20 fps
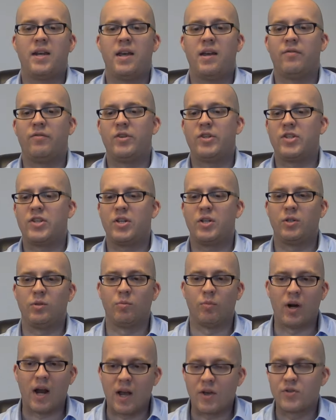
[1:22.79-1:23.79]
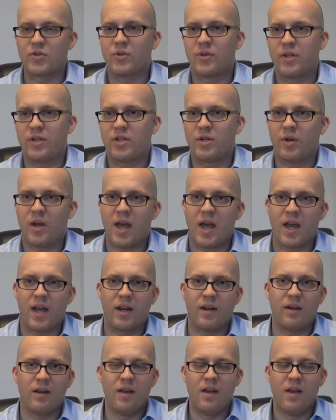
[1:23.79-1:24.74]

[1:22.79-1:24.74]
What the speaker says: every single browser that you had.